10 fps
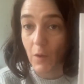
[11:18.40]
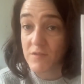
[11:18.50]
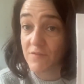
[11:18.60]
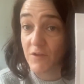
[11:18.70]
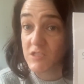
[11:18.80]

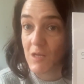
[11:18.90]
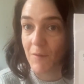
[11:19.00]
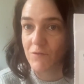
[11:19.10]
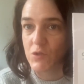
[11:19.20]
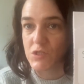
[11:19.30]
It's the first time
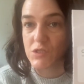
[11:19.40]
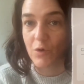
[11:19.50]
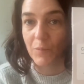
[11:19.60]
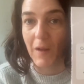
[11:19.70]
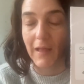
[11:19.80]
I've used a
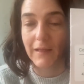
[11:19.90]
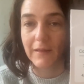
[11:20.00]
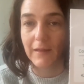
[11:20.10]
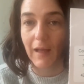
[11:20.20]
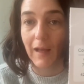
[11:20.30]
sock
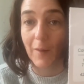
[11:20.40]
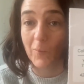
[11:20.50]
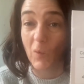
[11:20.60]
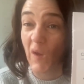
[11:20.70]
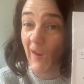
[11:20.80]
blank.
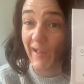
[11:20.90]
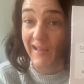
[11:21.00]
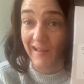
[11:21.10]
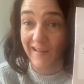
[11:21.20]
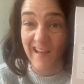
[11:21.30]
Quite
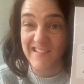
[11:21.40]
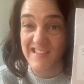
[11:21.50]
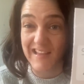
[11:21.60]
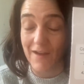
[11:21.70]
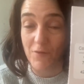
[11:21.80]
like it. Yeah, it
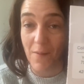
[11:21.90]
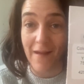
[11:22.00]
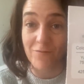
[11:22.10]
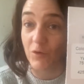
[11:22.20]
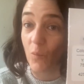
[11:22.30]
doesn't get everywhere. I
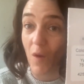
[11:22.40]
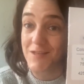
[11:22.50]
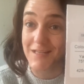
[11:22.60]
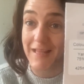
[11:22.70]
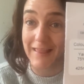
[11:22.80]
haven't got to
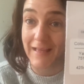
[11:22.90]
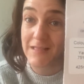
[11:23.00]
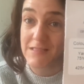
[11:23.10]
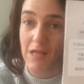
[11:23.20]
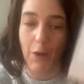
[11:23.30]
wind
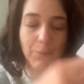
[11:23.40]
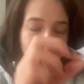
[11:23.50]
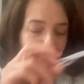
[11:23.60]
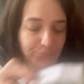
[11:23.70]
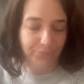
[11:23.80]
anything. So
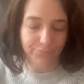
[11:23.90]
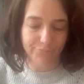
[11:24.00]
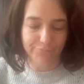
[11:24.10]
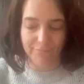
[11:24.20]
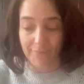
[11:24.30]

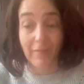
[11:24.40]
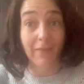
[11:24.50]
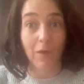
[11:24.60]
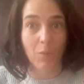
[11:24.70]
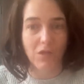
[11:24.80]

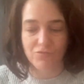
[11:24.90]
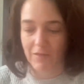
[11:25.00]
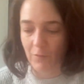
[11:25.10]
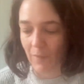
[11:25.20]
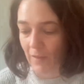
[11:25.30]
that works
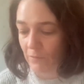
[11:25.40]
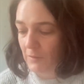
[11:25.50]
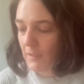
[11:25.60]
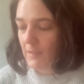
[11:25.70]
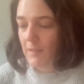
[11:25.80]
really well.
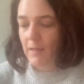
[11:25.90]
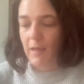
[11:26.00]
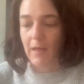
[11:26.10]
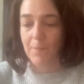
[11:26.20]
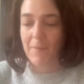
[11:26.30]

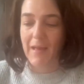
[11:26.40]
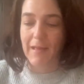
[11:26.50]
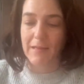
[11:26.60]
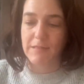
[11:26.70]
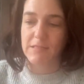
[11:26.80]

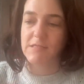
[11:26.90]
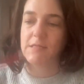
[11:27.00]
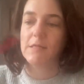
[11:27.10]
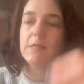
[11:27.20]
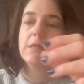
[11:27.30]
And
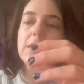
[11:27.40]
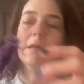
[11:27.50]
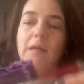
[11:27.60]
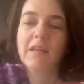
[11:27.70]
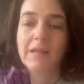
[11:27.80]

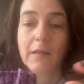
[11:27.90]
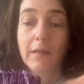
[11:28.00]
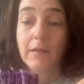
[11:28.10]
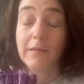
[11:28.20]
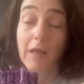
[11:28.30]

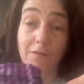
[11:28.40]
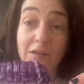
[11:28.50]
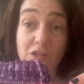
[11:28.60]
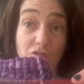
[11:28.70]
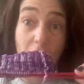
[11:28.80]
yeah, I've
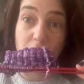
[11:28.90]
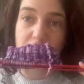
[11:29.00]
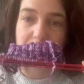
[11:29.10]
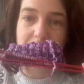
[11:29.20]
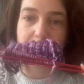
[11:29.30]
literally only
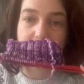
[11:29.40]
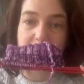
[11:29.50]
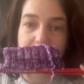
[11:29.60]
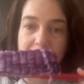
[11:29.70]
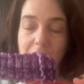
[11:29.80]
just
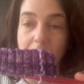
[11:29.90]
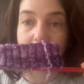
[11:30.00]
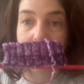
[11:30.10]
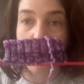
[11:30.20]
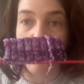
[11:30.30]
started.
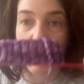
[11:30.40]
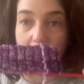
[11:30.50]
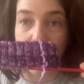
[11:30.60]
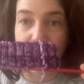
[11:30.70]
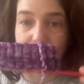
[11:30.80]
I'm on the
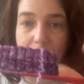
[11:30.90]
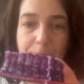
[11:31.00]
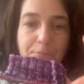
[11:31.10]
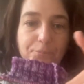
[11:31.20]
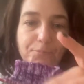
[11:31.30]
cuff.
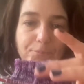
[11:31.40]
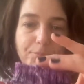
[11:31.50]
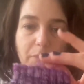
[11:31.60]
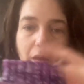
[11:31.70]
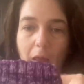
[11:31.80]

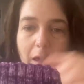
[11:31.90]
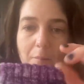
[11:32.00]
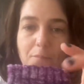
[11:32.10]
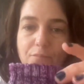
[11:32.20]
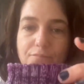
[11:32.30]
And